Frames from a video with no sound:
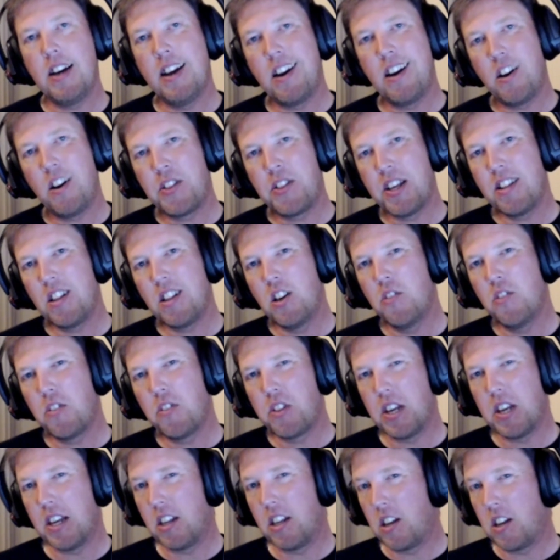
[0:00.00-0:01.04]
And I think the other
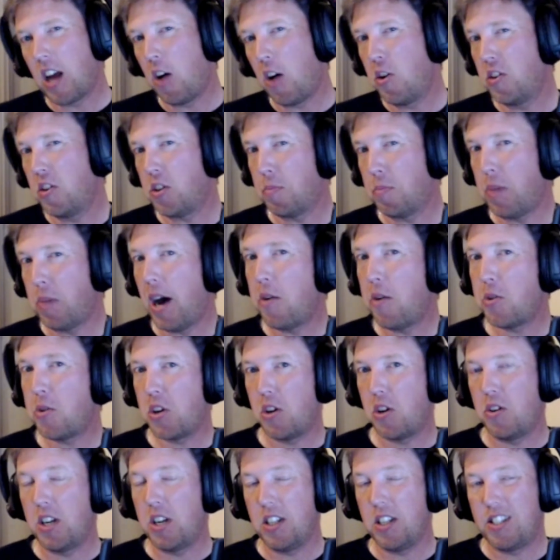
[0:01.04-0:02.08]
thing going to power
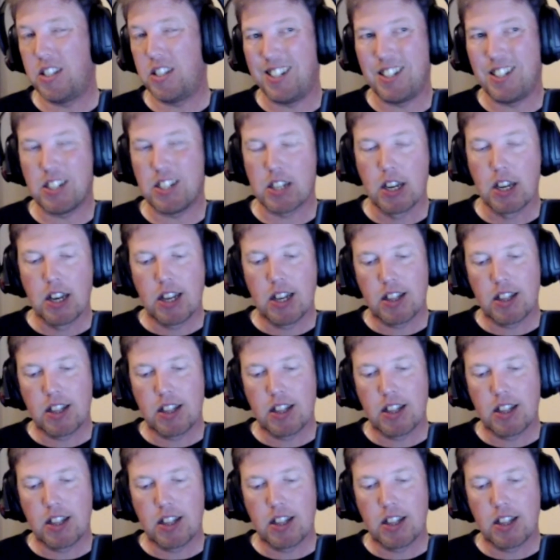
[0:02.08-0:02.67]
units is